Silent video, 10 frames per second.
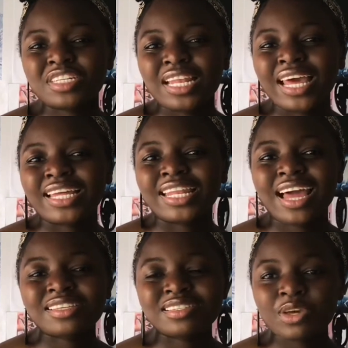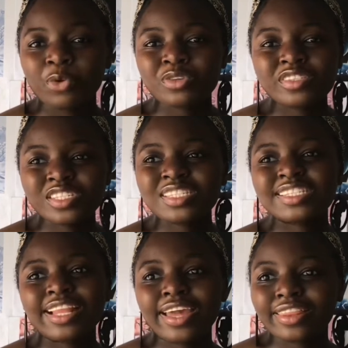like last year was just
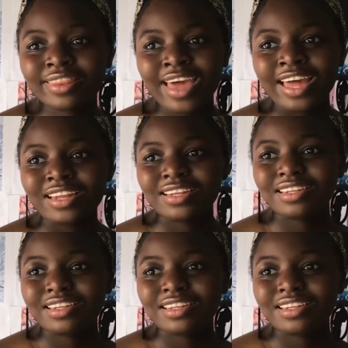like that.